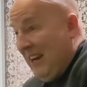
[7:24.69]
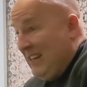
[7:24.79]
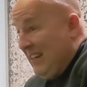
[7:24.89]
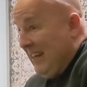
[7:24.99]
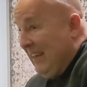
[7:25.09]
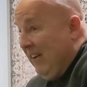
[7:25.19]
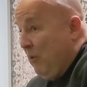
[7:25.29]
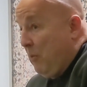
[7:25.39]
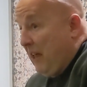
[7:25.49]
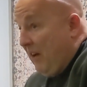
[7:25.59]
aged
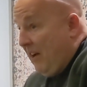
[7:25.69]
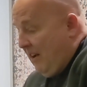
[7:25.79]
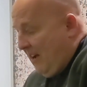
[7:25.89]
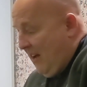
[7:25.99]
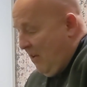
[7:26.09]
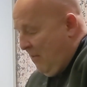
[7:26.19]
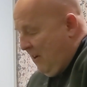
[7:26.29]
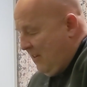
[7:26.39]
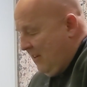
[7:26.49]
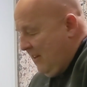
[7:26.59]
11 with a
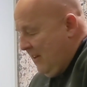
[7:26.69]
helmet.